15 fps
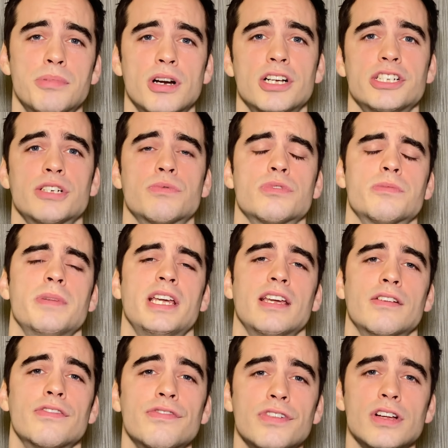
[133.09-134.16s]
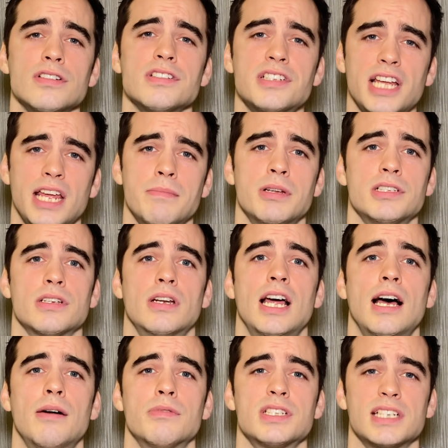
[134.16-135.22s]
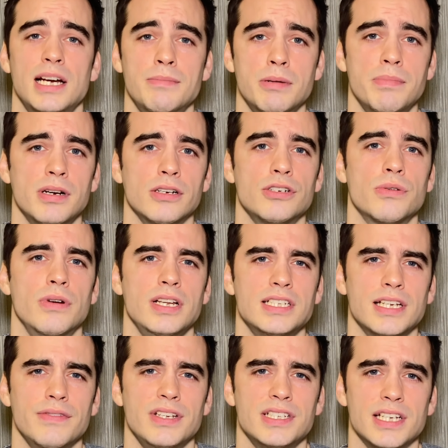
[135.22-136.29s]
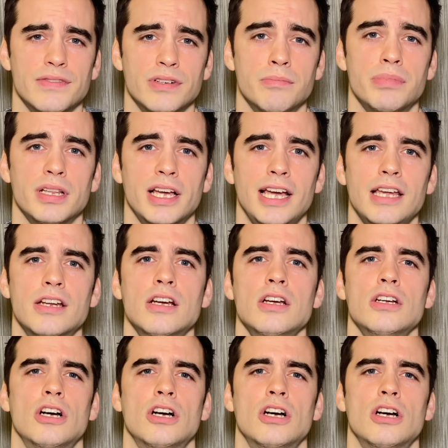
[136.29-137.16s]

Projekt was making false statements on how Cyberpunk 2077 played